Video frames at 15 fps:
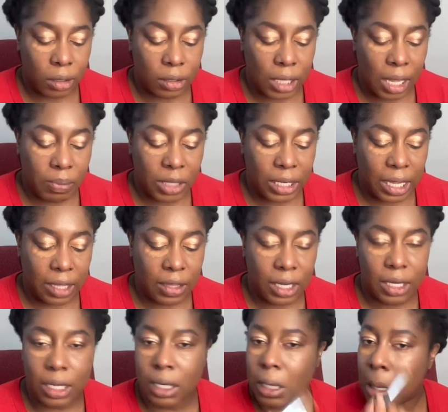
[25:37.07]
I'm glad they
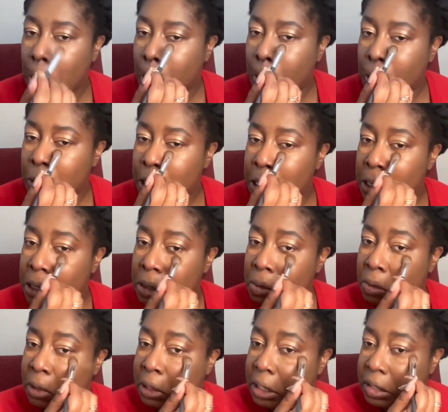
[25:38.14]
didn't, they didn't
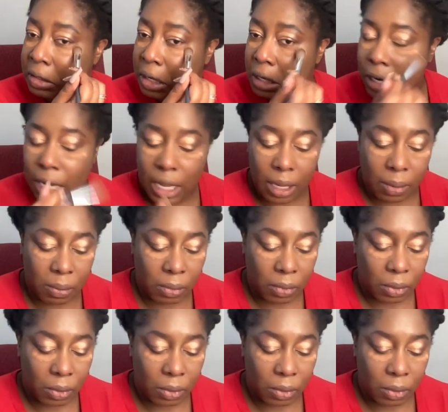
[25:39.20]
release her name.